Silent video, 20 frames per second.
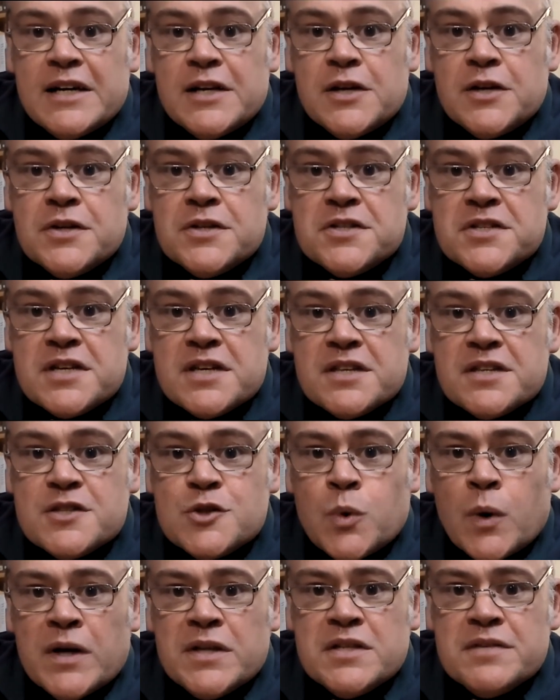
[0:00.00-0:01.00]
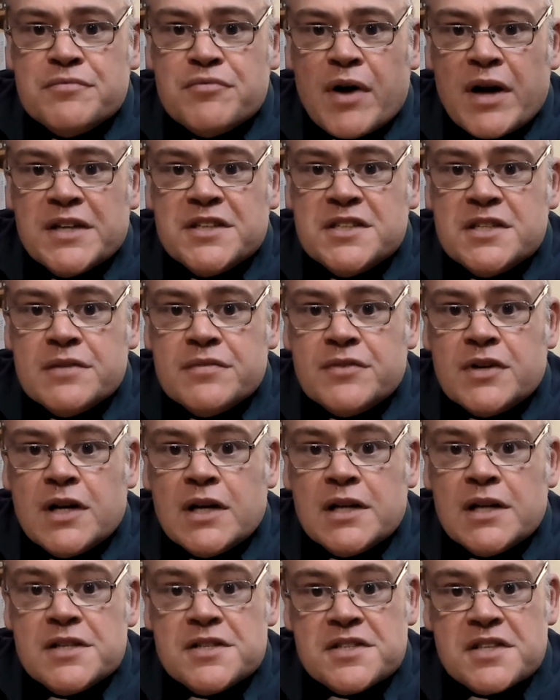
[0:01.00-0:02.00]
You can see there's quite a variety of
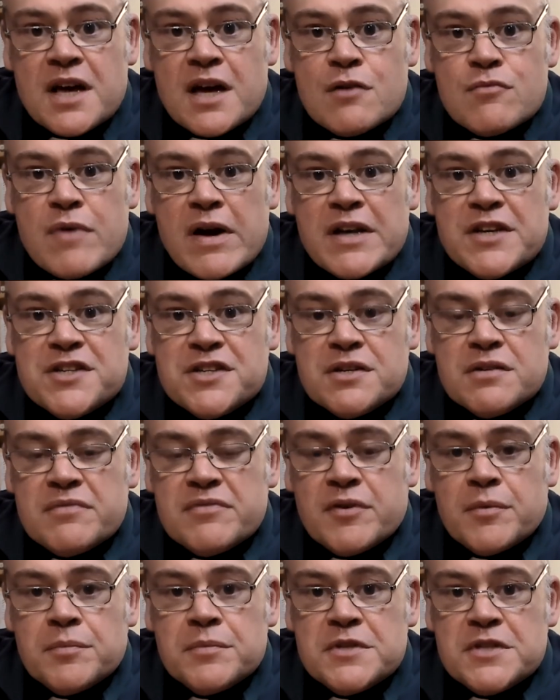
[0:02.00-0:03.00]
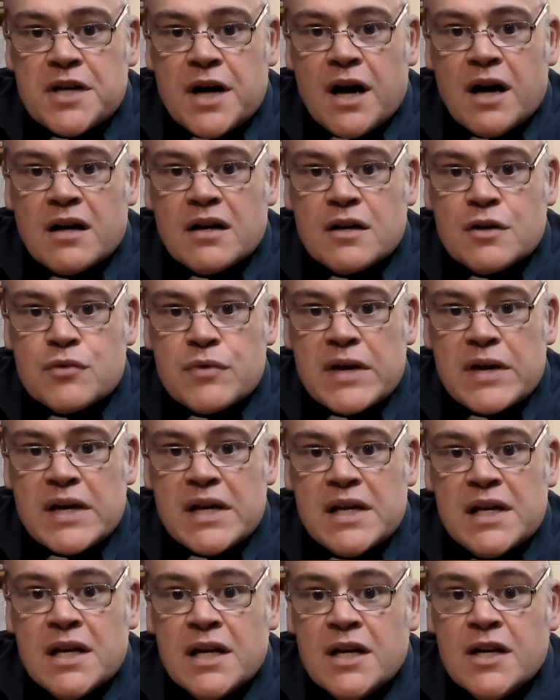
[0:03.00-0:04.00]
colours there, ranging from dark
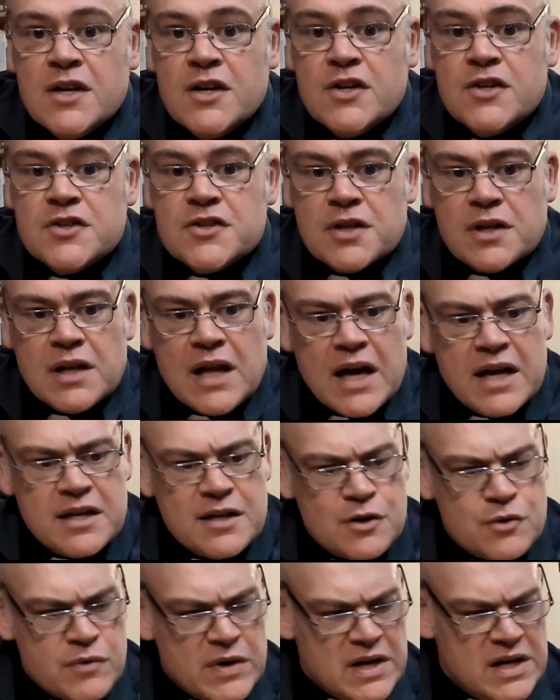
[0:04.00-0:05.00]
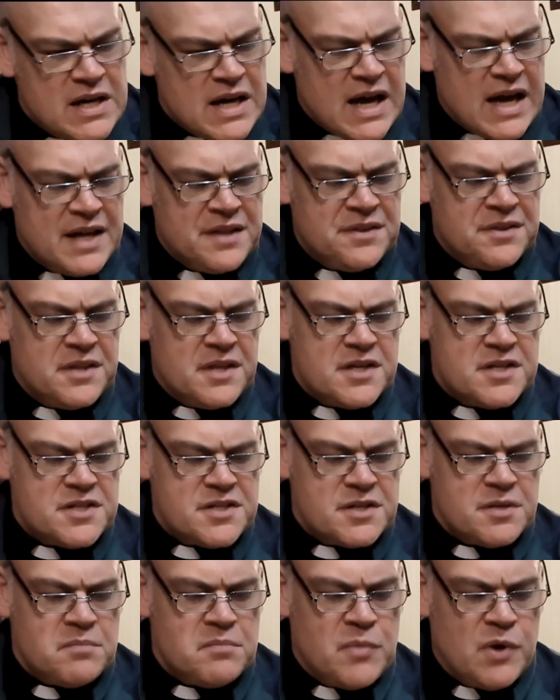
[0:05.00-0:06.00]
green to light green, and there's
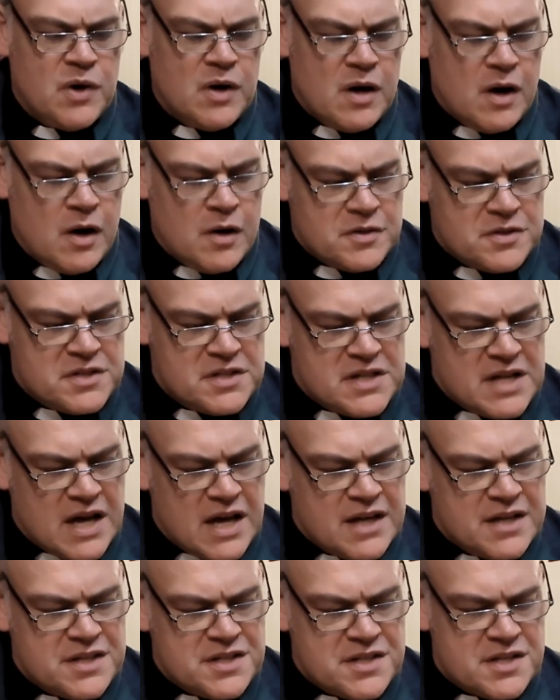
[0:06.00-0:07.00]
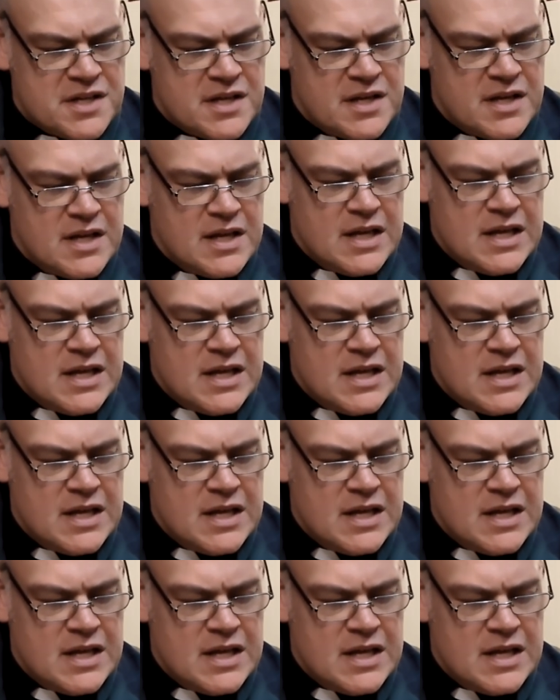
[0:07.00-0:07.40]
some more oxidized